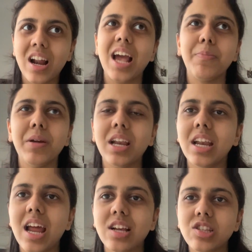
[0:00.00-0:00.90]
glycemic
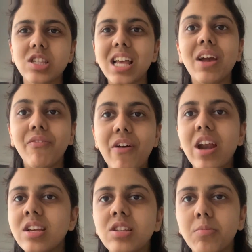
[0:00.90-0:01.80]
index. It's like
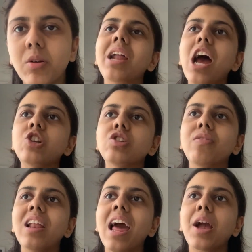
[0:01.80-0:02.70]
very similar. I just
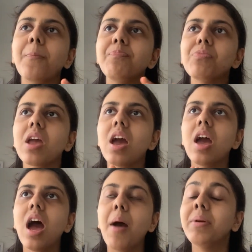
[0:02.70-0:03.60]
feel like,
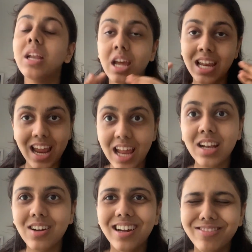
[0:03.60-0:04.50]
I mean,
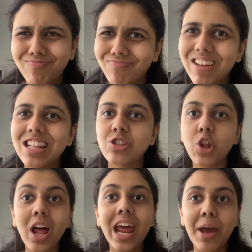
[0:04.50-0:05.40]
it's
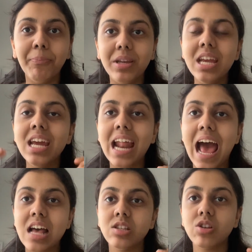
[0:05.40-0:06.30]
not empty. It
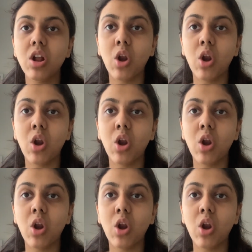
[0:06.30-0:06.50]
has a